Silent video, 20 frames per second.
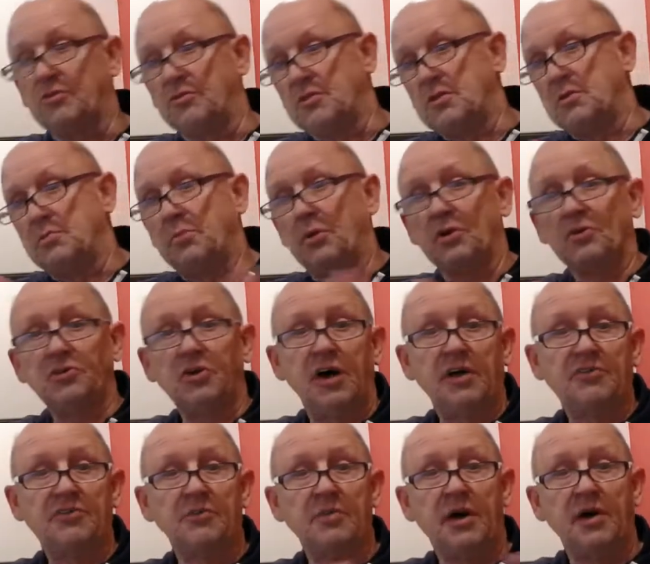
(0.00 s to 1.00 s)
your book
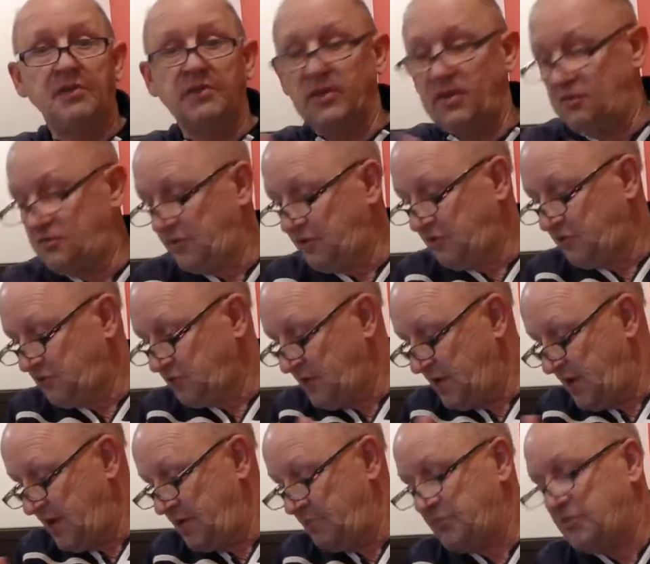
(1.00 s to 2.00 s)
talks about these
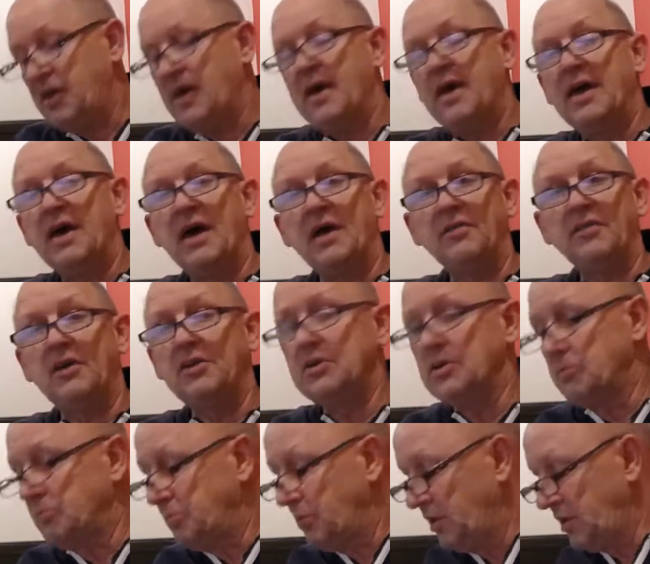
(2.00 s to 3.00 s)
extremes, and
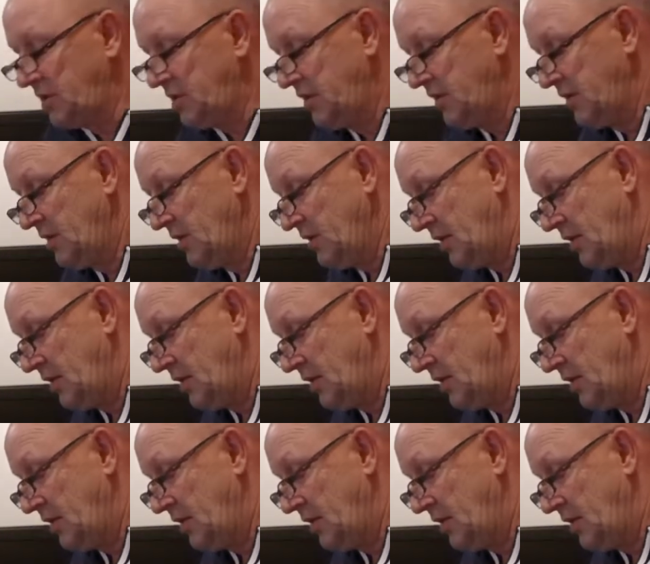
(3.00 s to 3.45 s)
then your book